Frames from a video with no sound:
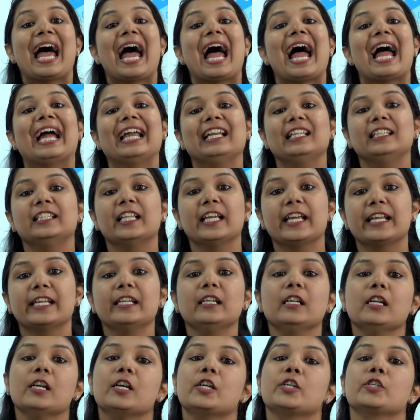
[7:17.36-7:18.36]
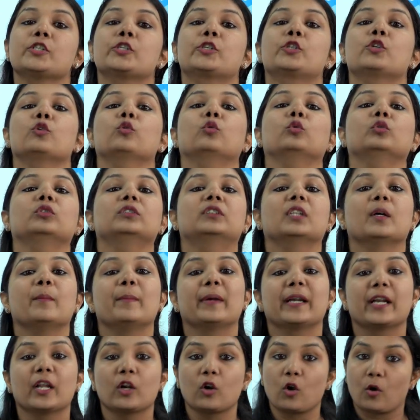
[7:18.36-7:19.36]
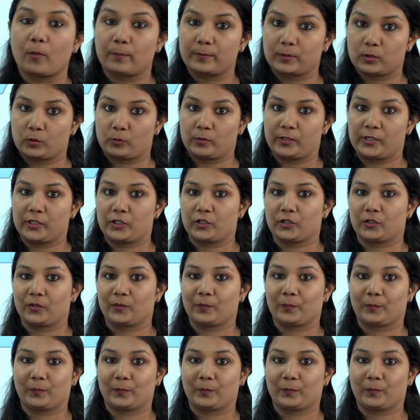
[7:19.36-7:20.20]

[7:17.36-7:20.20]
and then choose the middle observation.